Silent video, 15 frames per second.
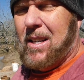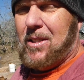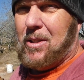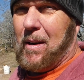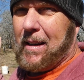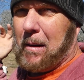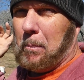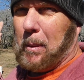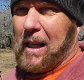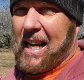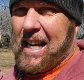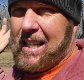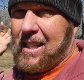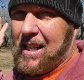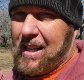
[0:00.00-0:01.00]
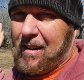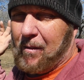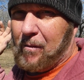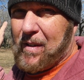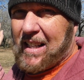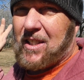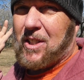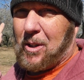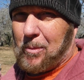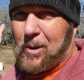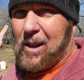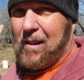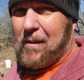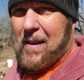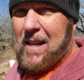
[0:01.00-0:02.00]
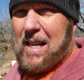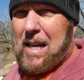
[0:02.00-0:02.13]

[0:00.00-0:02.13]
so I could plan to fix the roof.